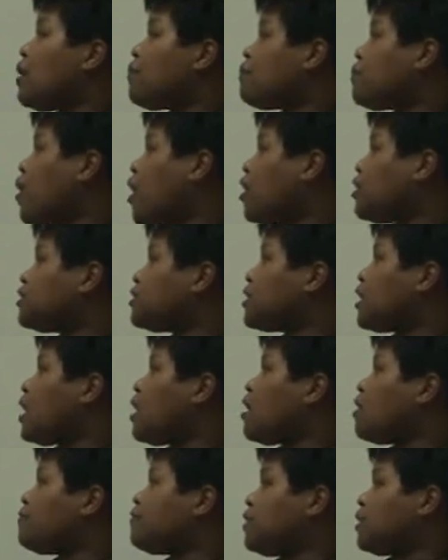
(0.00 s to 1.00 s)
Parts
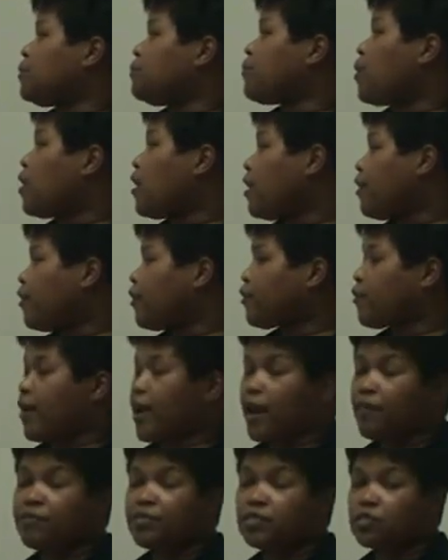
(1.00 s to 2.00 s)
of the
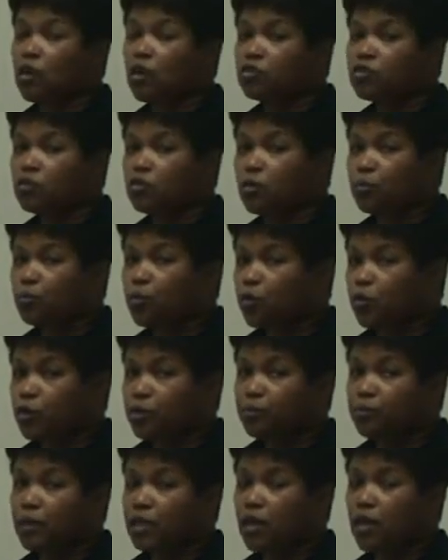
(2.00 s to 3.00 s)
paragraph is also
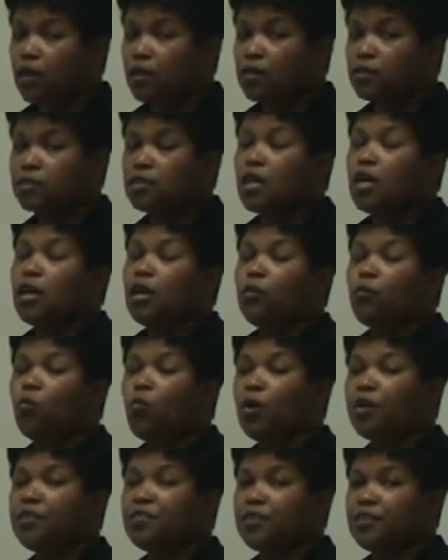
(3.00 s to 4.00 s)
important because
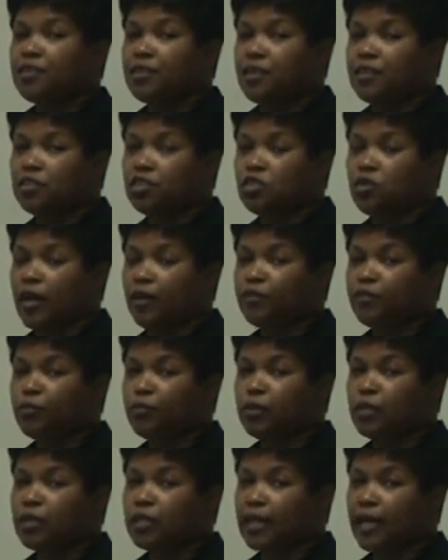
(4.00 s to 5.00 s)
one of the things you have to
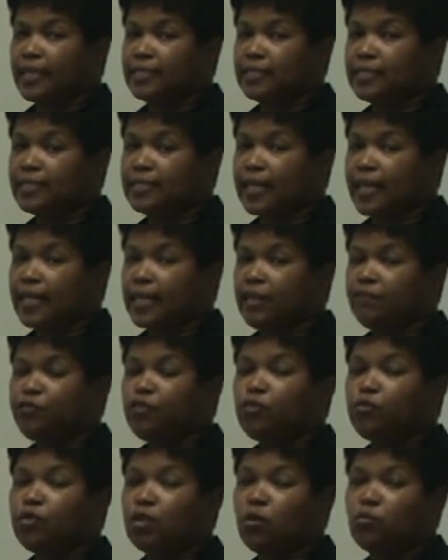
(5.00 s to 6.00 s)
realize is that if
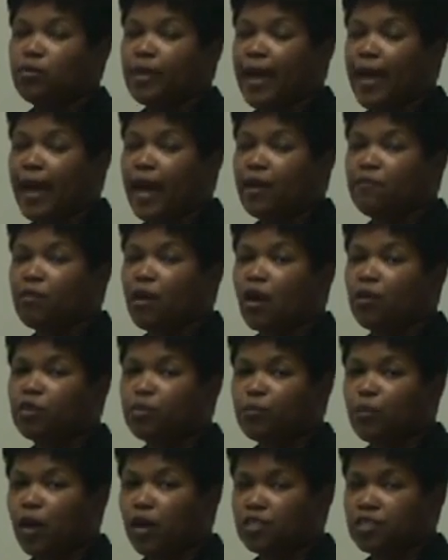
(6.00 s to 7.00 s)
you don't have all
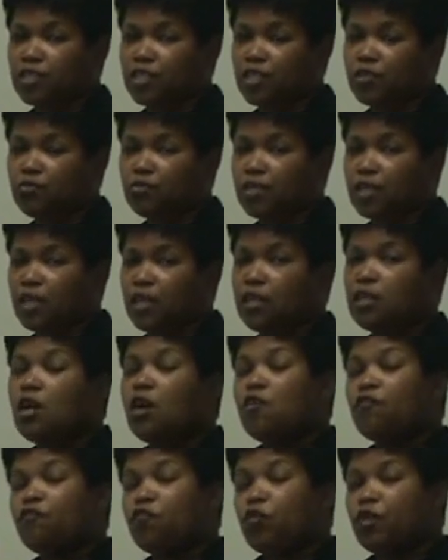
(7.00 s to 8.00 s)
the parts that you need
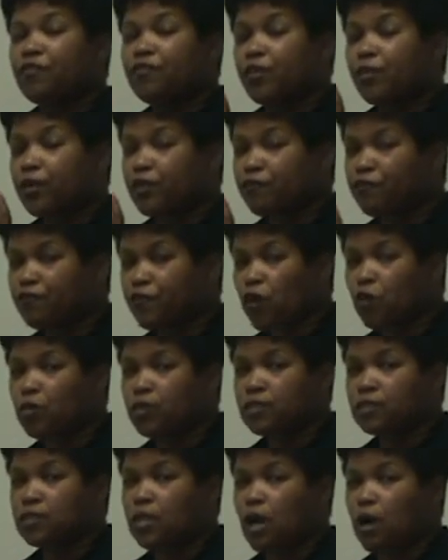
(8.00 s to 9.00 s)
for a very
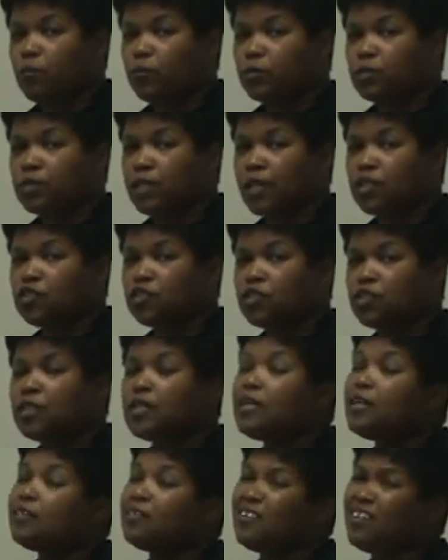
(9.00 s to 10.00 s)
focused conversation,
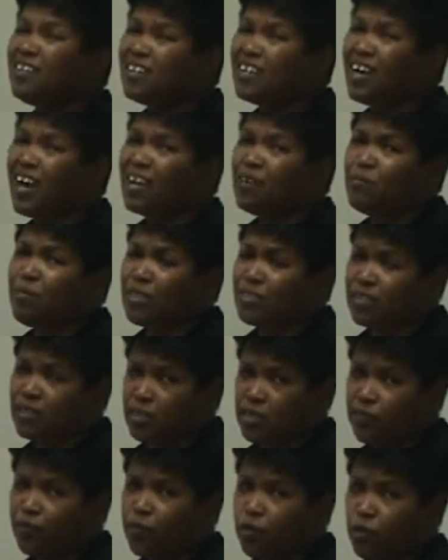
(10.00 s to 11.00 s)
then it kind of makes it
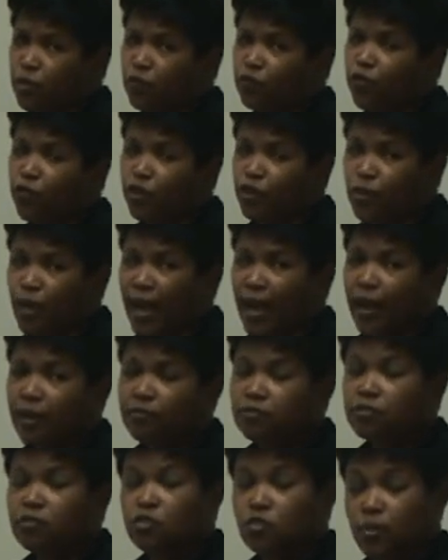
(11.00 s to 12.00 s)
difficult for you
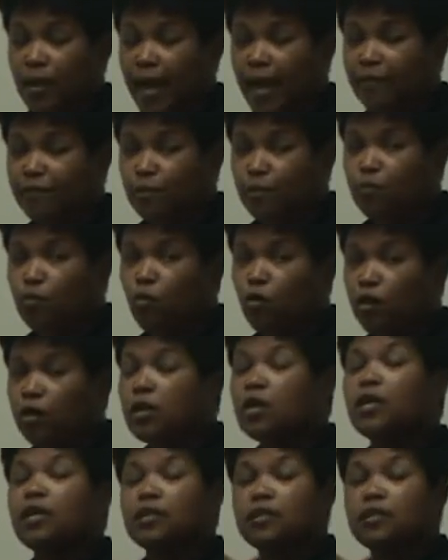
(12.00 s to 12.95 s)
to have a more